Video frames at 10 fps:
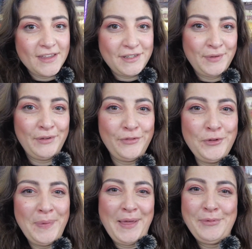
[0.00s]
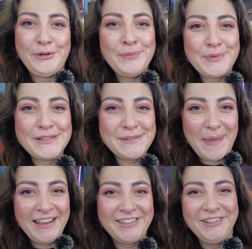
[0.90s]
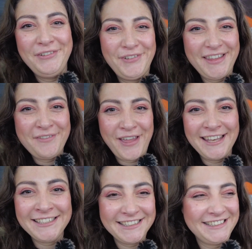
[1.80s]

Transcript: doing a rhubarb crumble special for the event.